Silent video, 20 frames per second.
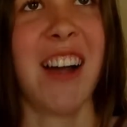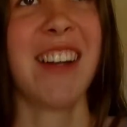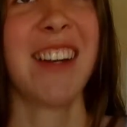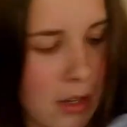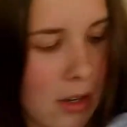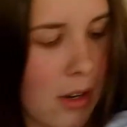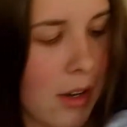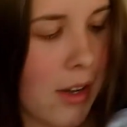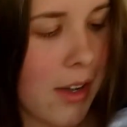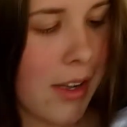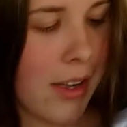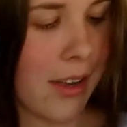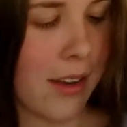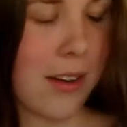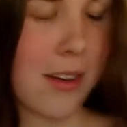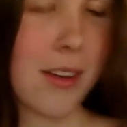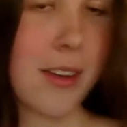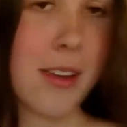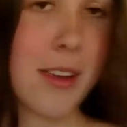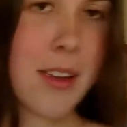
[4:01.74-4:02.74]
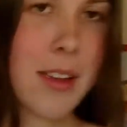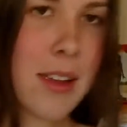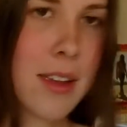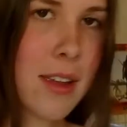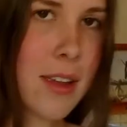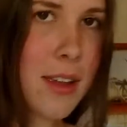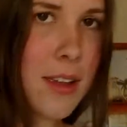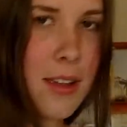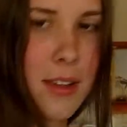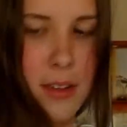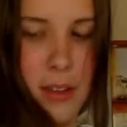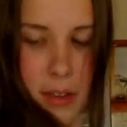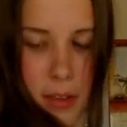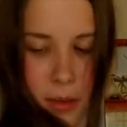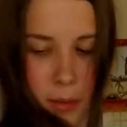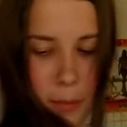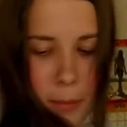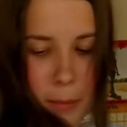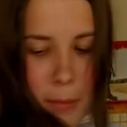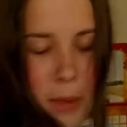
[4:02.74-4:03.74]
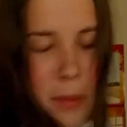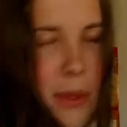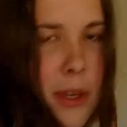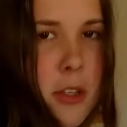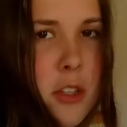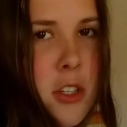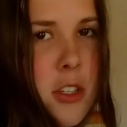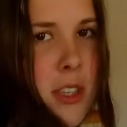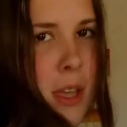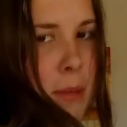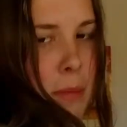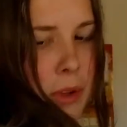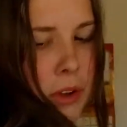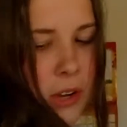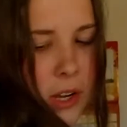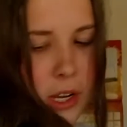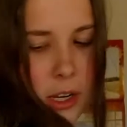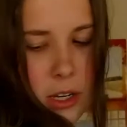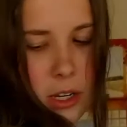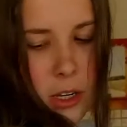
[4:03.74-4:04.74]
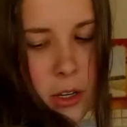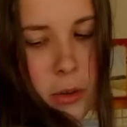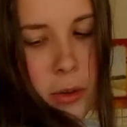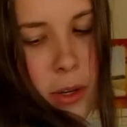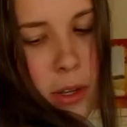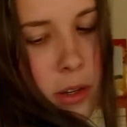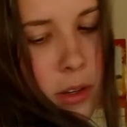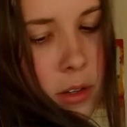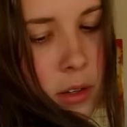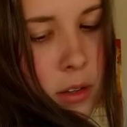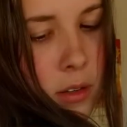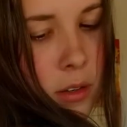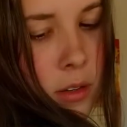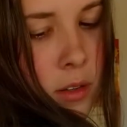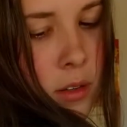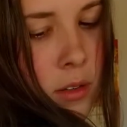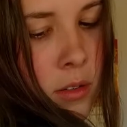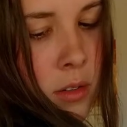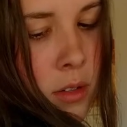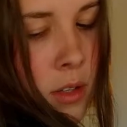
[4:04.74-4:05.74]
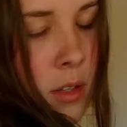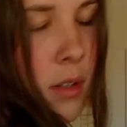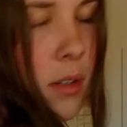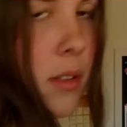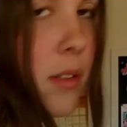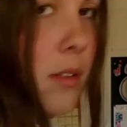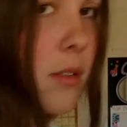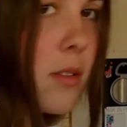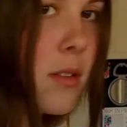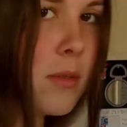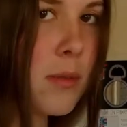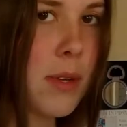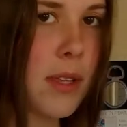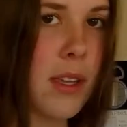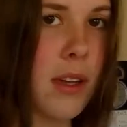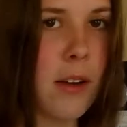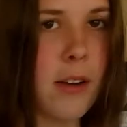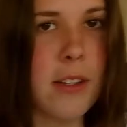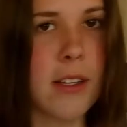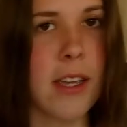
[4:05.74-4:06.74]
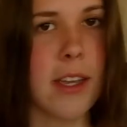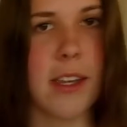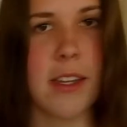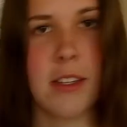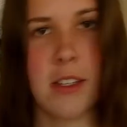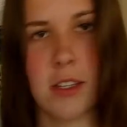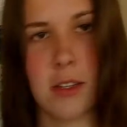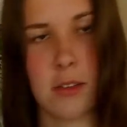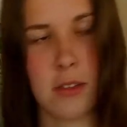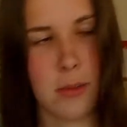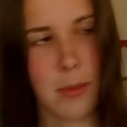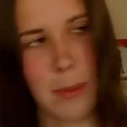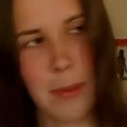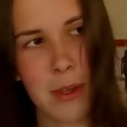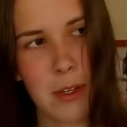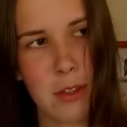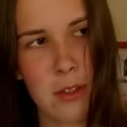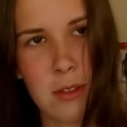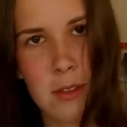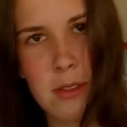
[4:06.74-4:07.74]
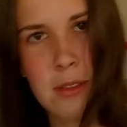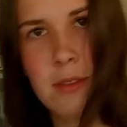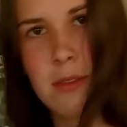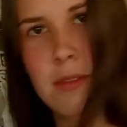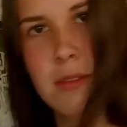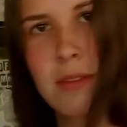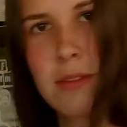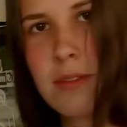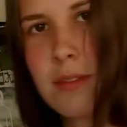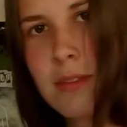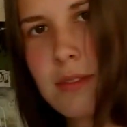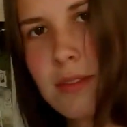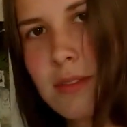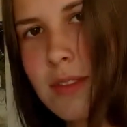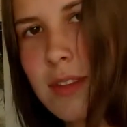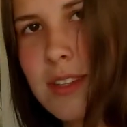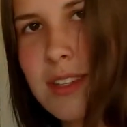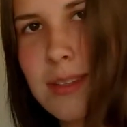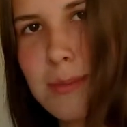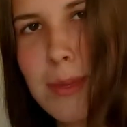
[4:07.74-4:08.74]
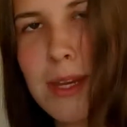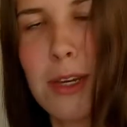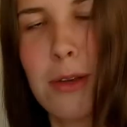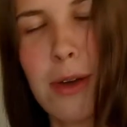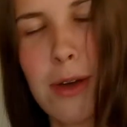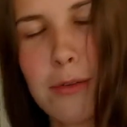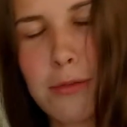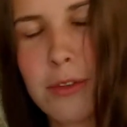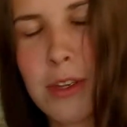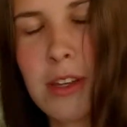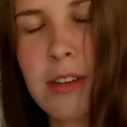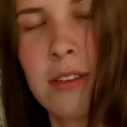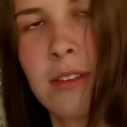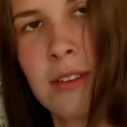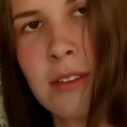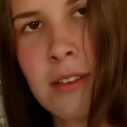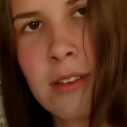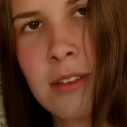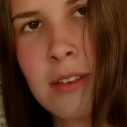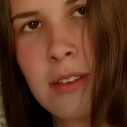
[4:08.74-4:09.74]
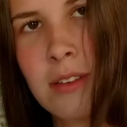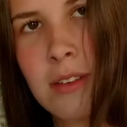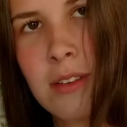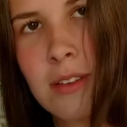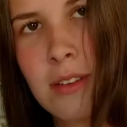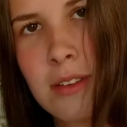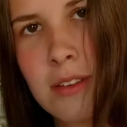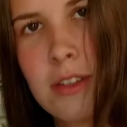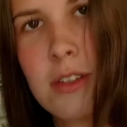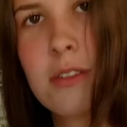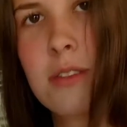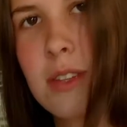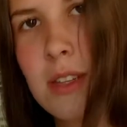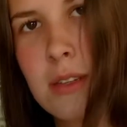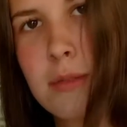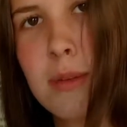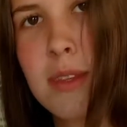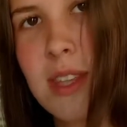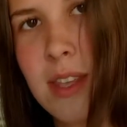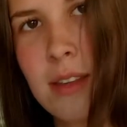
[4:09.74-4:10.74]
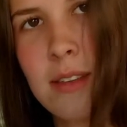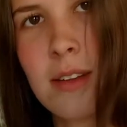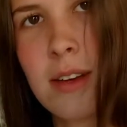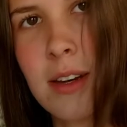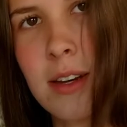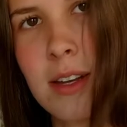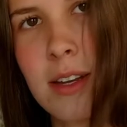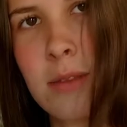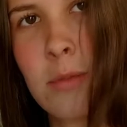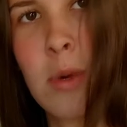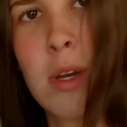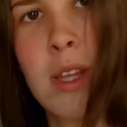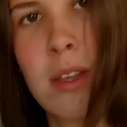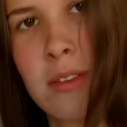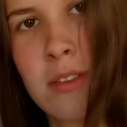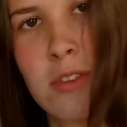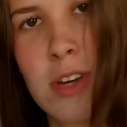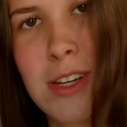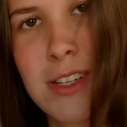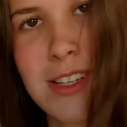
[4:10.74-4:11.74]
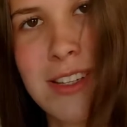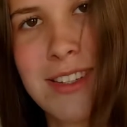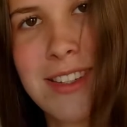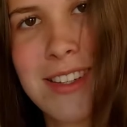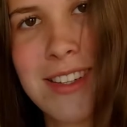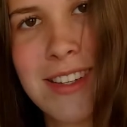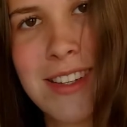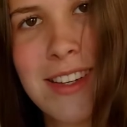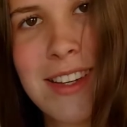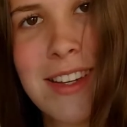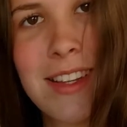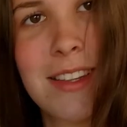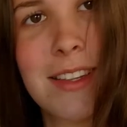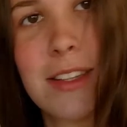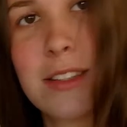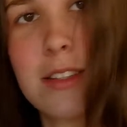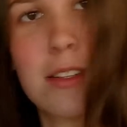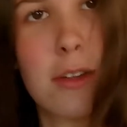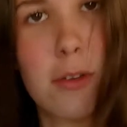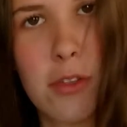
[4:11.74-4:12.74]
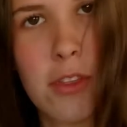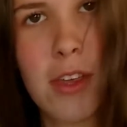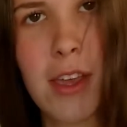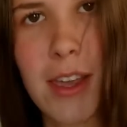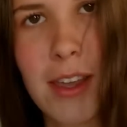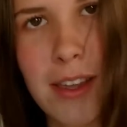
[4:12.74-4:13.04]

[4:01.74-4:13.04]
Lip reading: God. Maybe I'll just get married. You know what? This is really hard to get into, so maybe I'll just... This is my new outfit. Tuesdays with Talana in wedding dresses. That's a new thing.